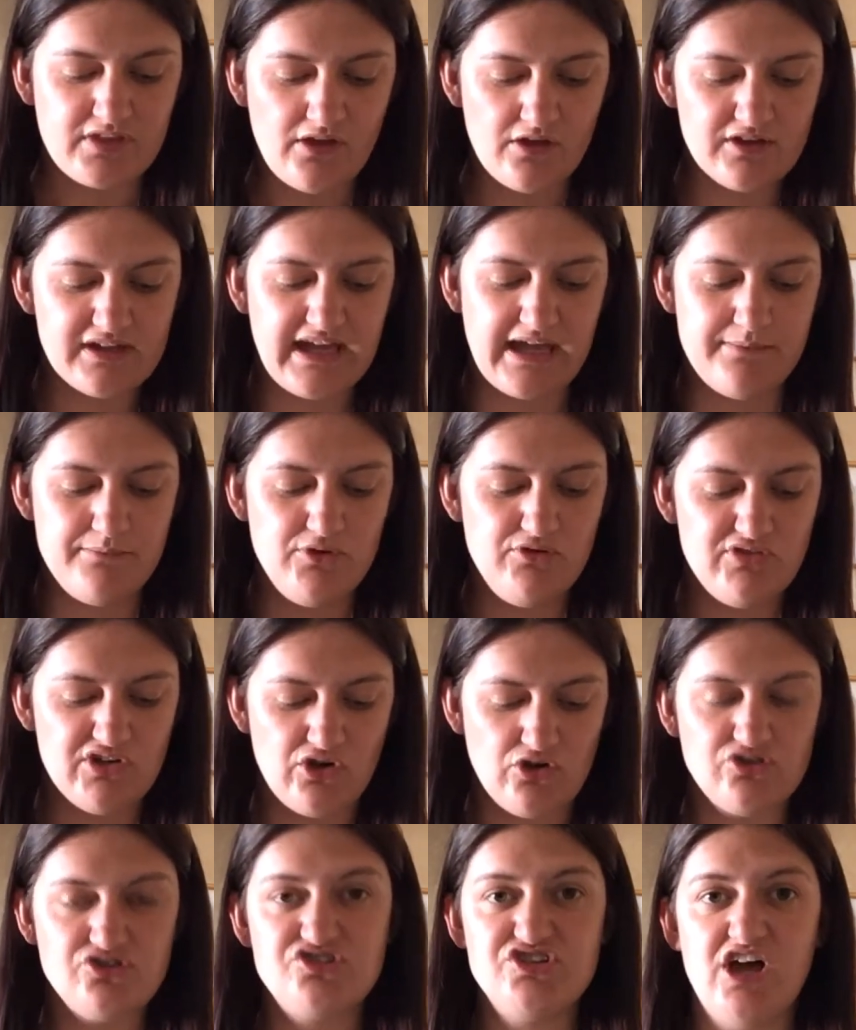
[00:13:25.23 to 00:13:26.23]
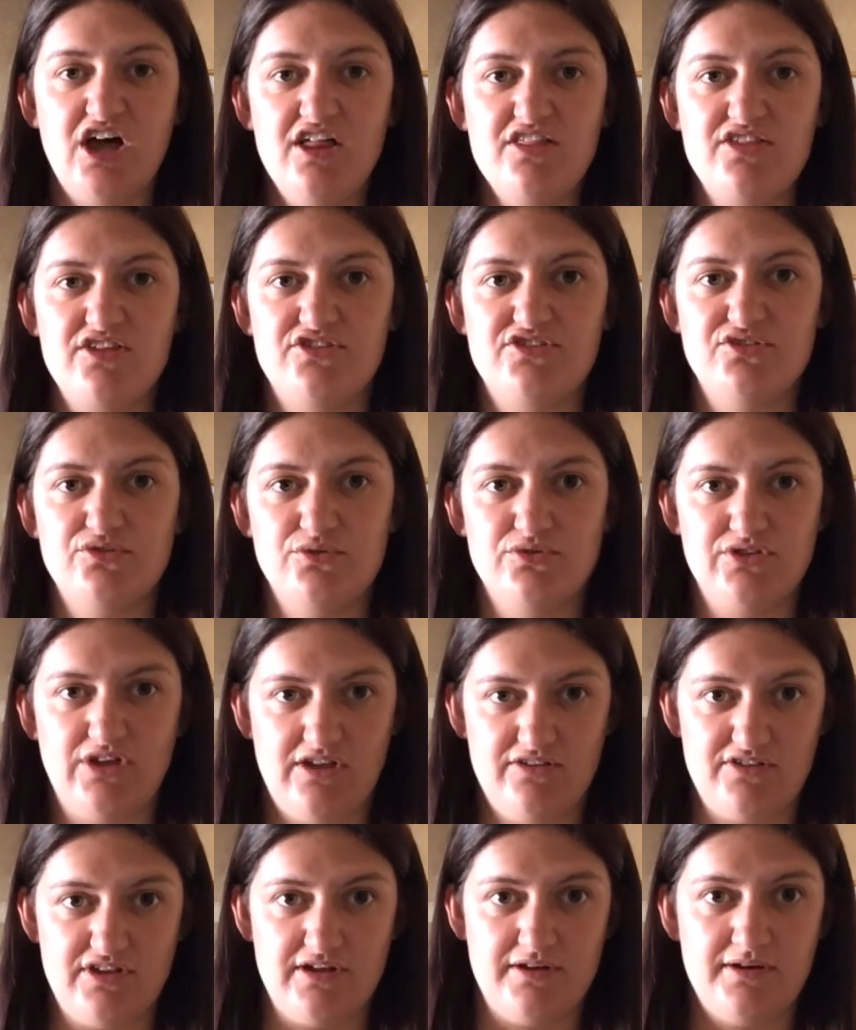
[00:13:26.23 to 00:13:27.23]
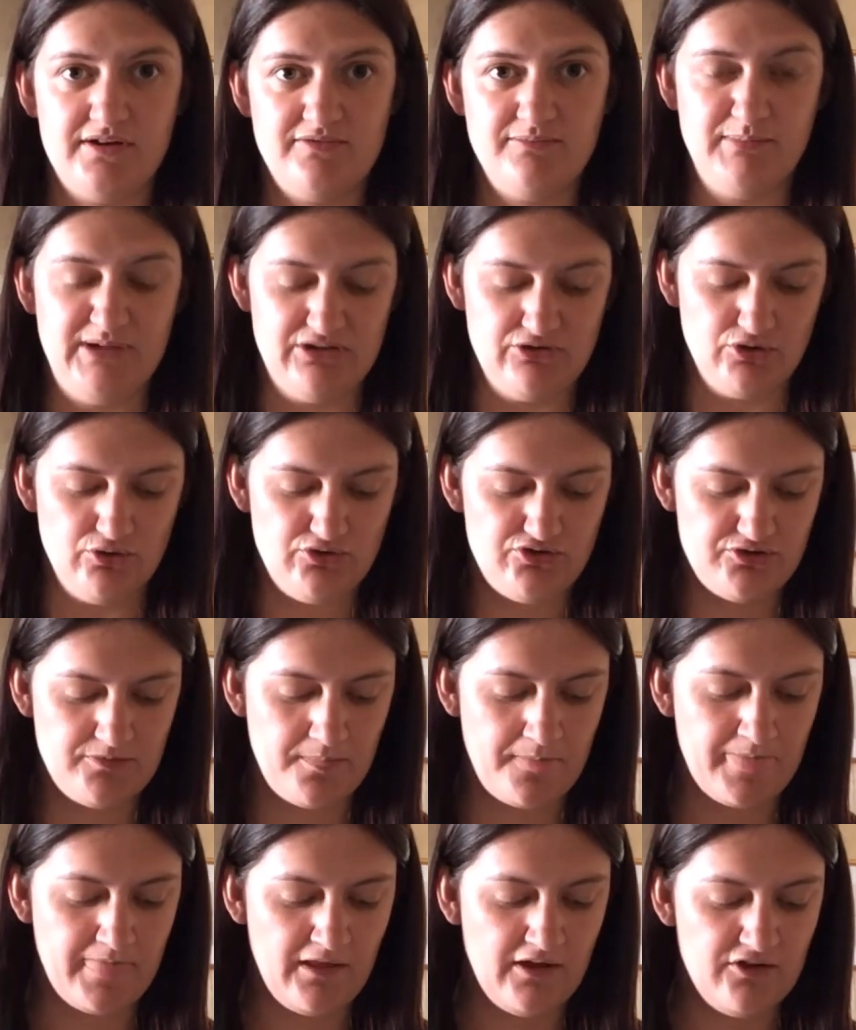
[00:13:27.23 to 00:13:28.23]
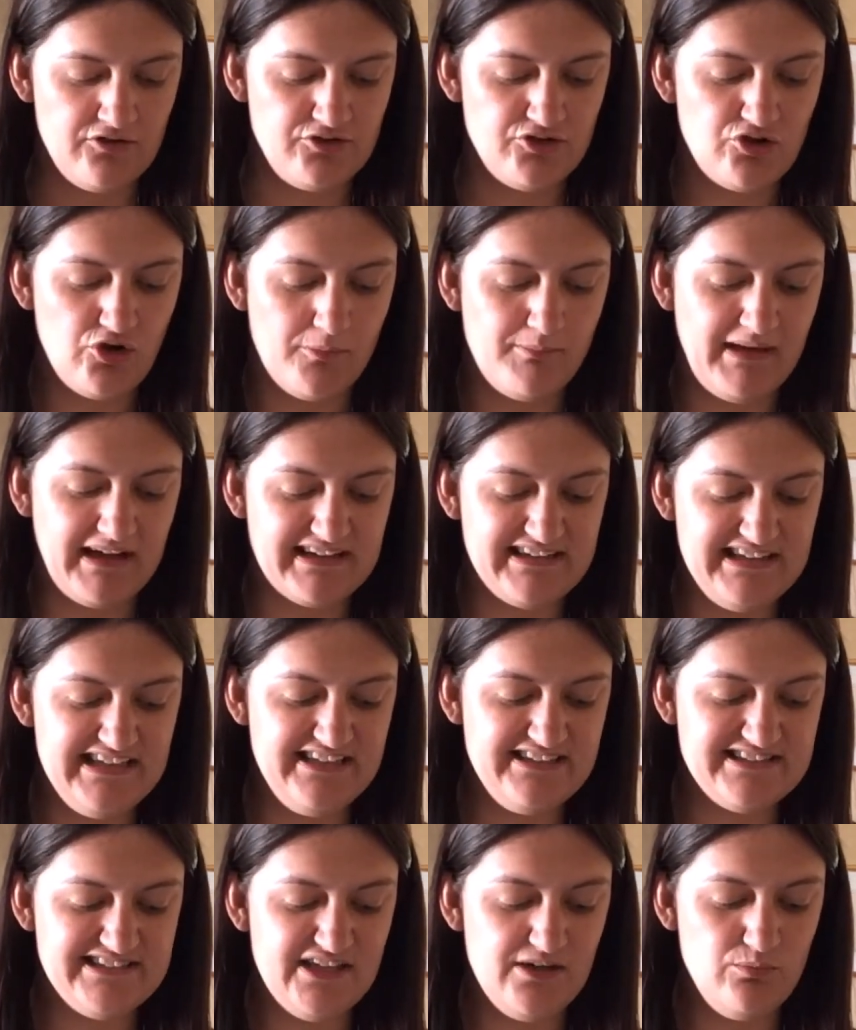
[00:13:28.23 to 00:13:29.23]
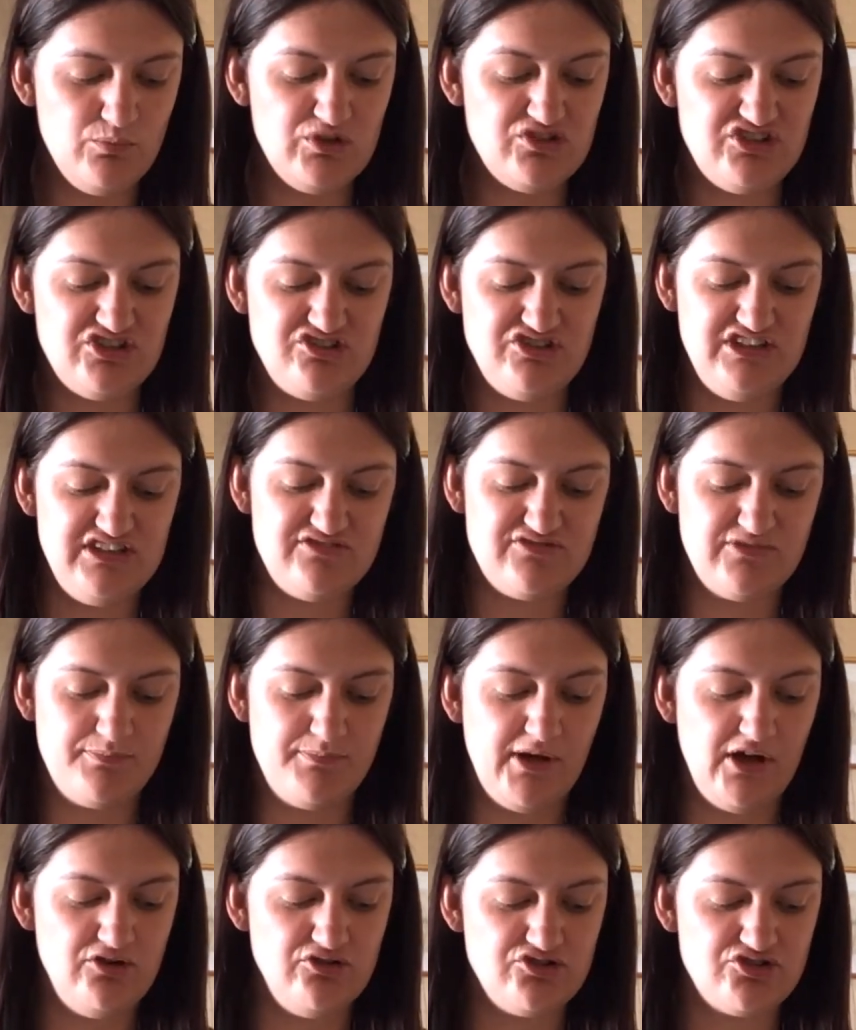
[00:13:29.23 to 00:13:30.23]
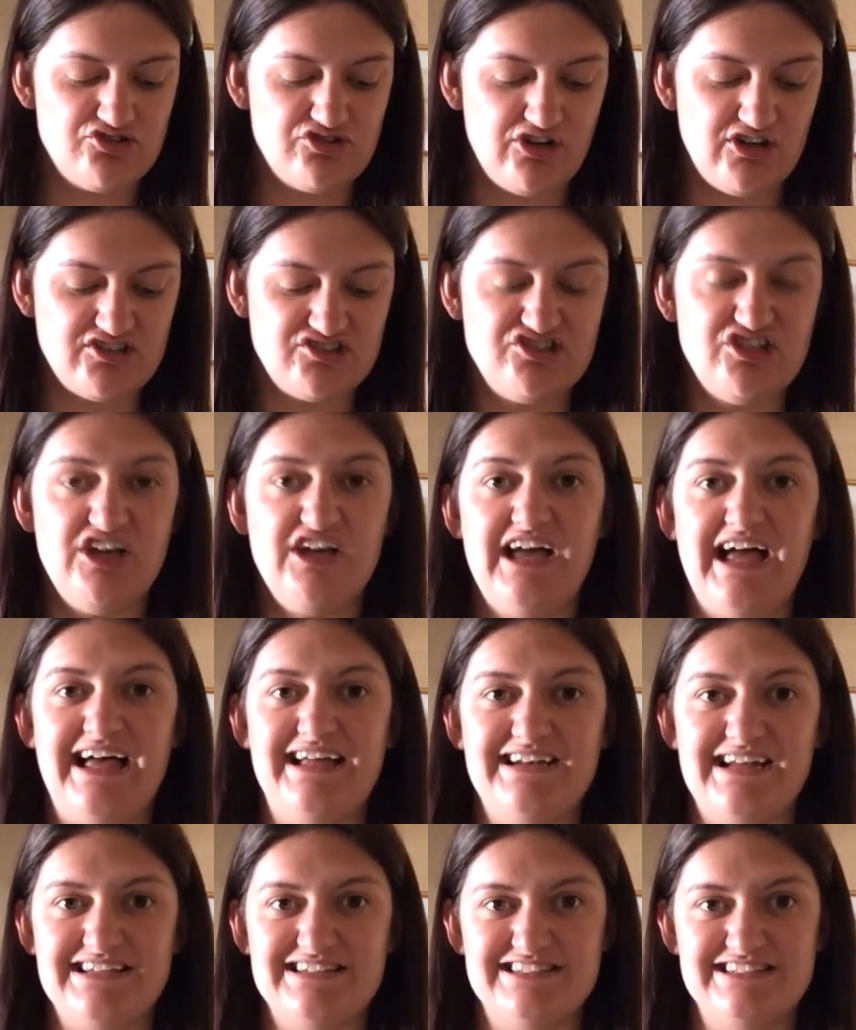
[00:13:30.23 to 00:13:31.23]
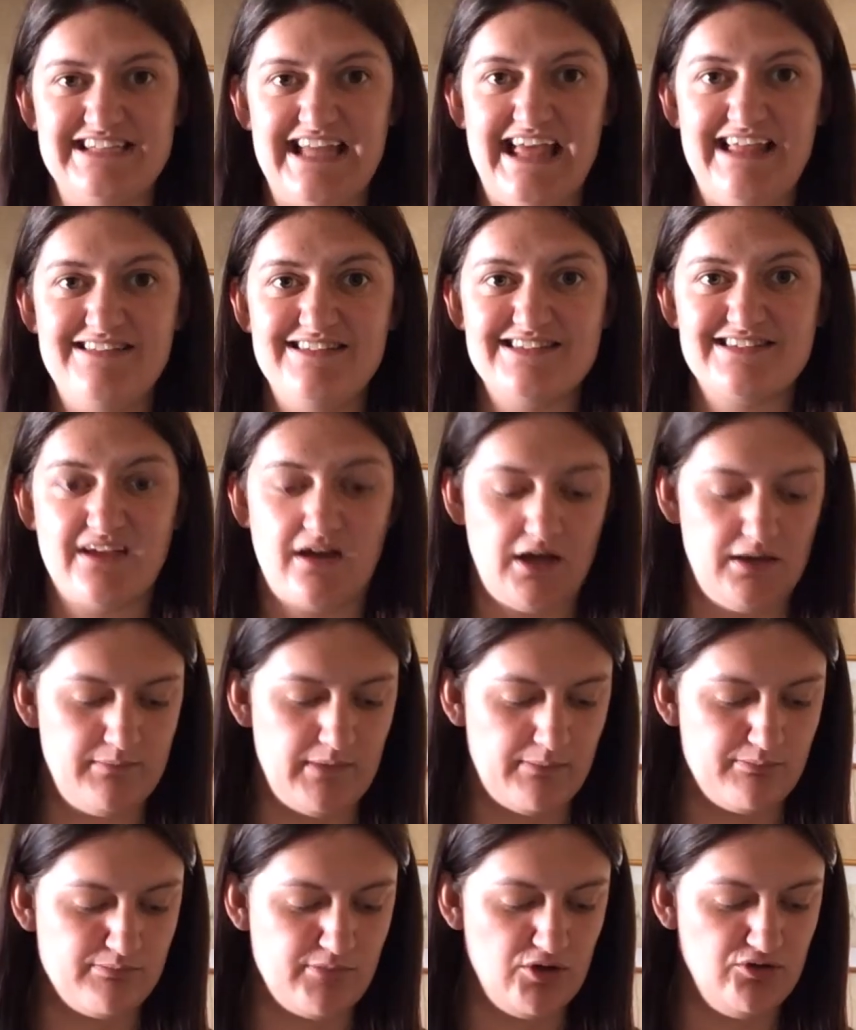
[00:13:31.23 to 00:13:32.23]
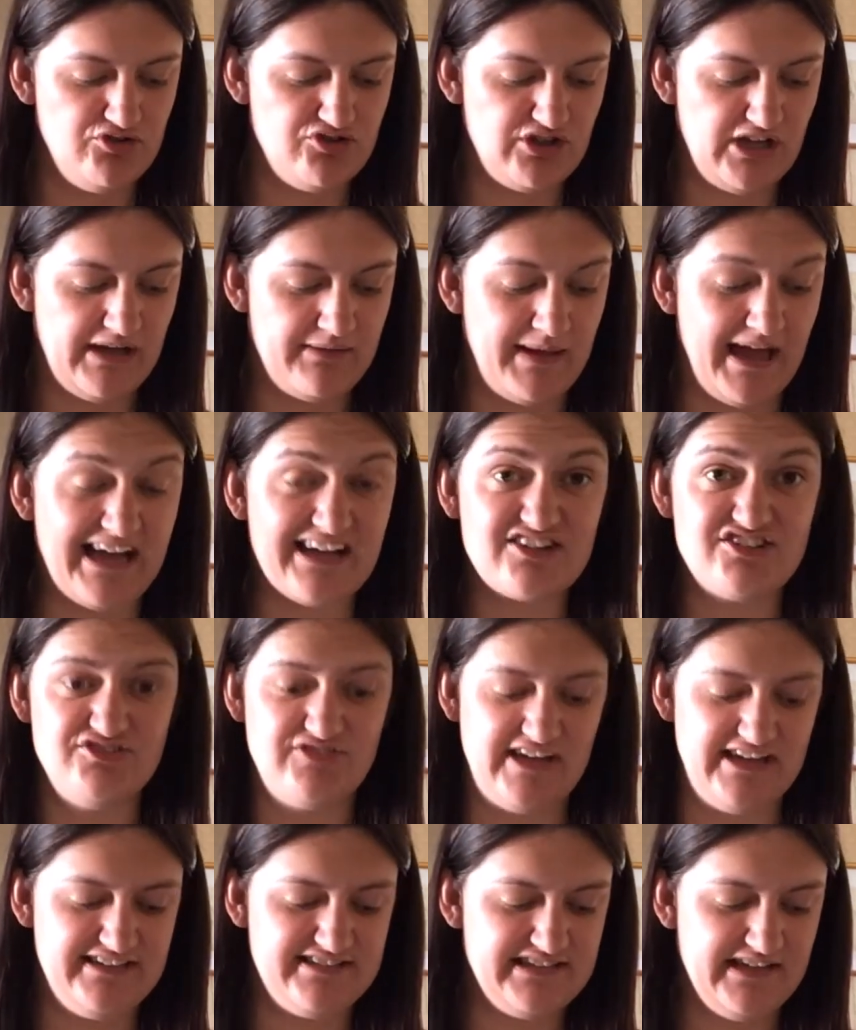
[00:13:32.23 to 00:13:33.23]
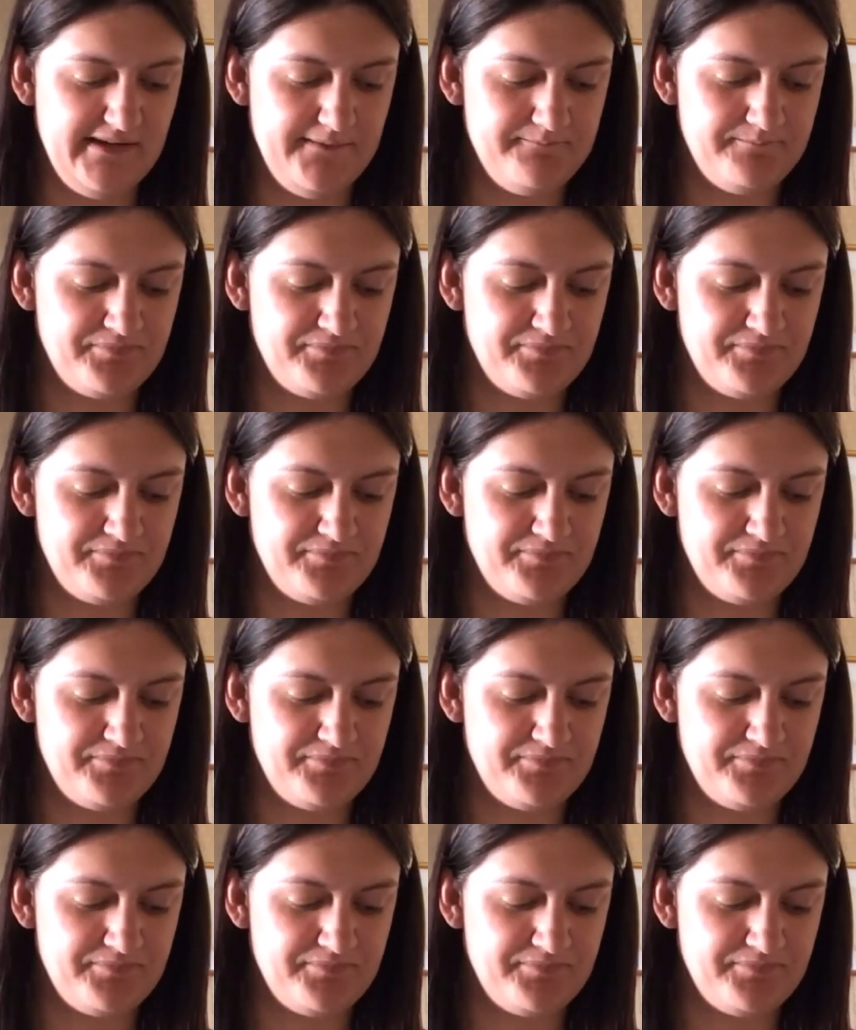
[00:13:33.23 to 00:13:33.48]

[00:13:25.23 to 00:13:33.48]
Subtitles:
Okay, moving on to other minerals. So you've got magnesium, which is needed for bone structure and as an enzyme activator.